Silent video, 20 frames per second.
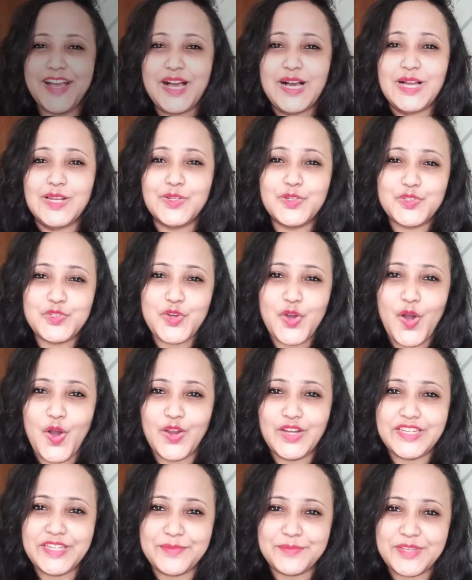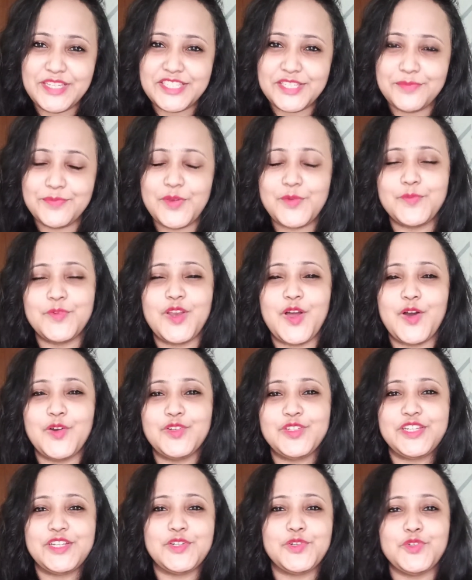Hello to all the amazing people out
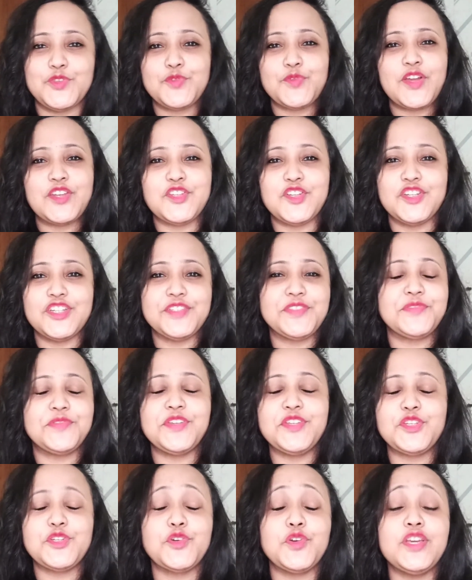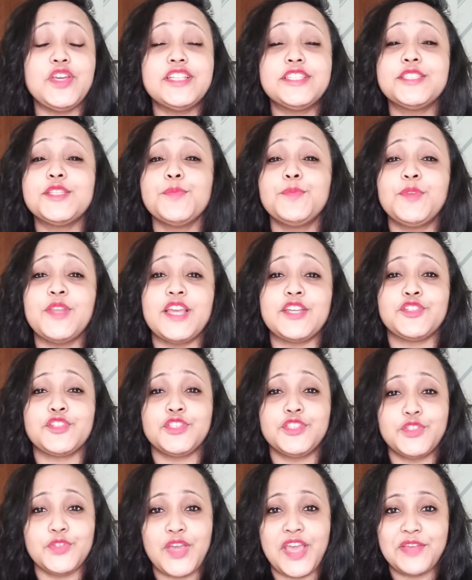there who's watching this video. It's a
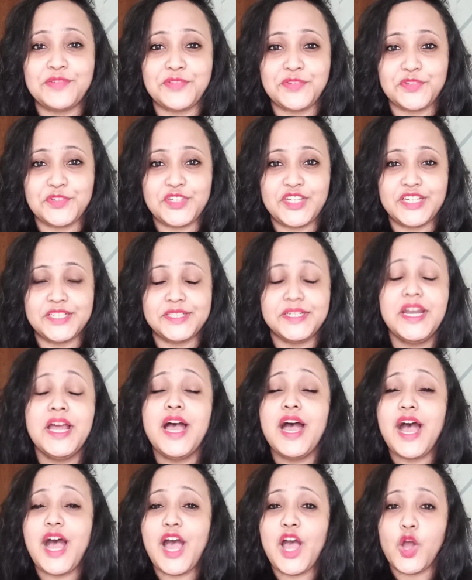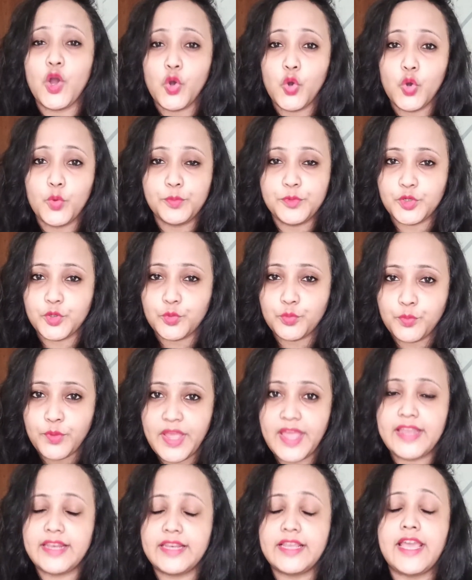pleasure to have you here. I hope you're
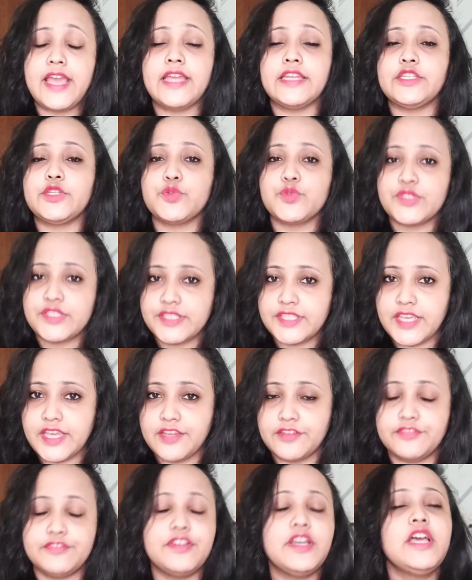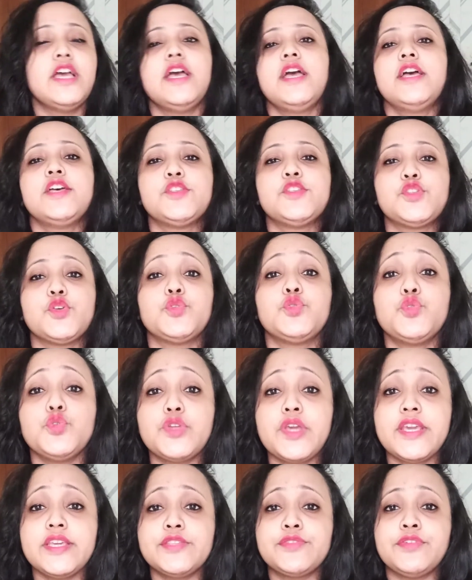well and you're safe. So
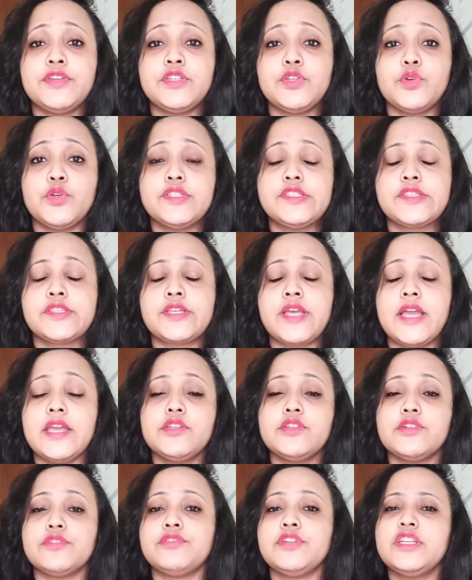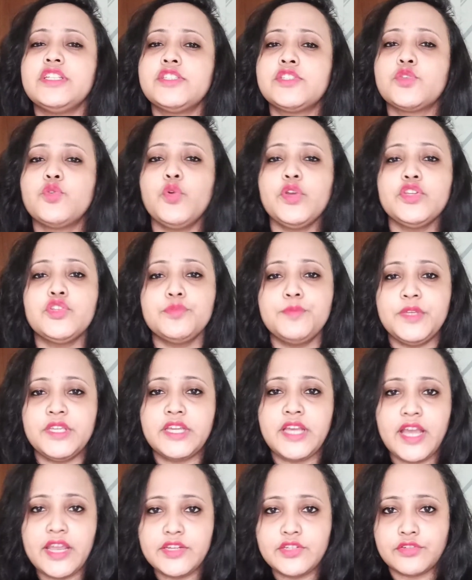today's video is it's going to be
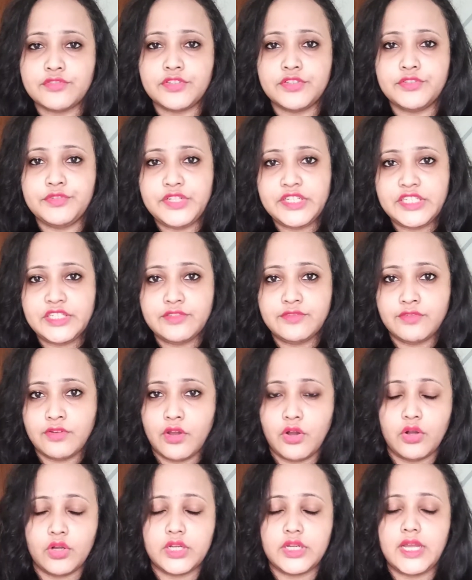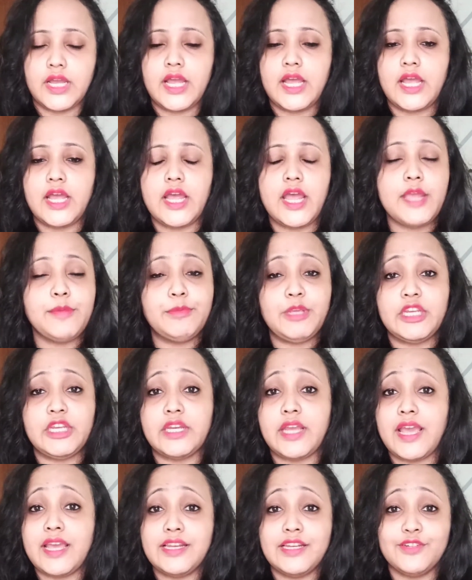kind of a reading vlog.
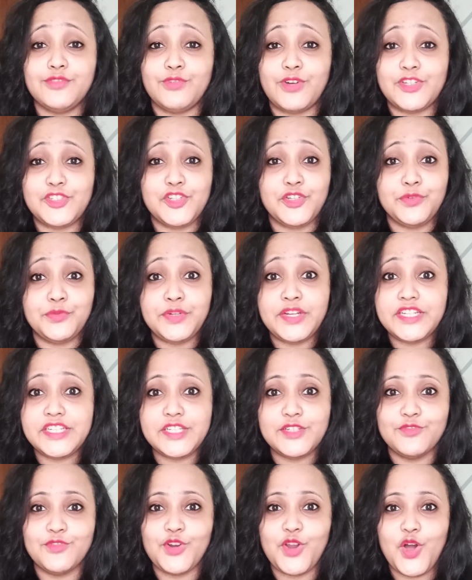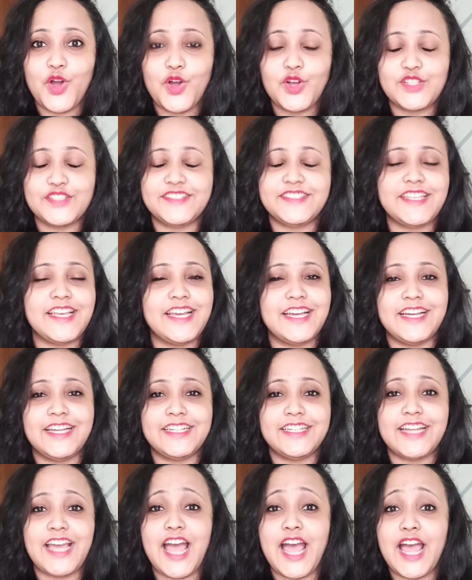I love watching reading vlogs,
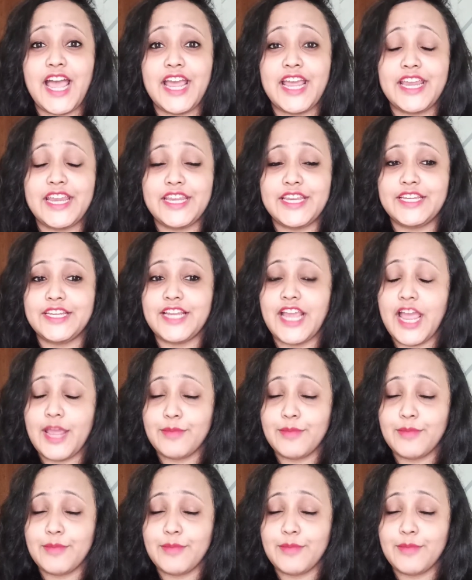and I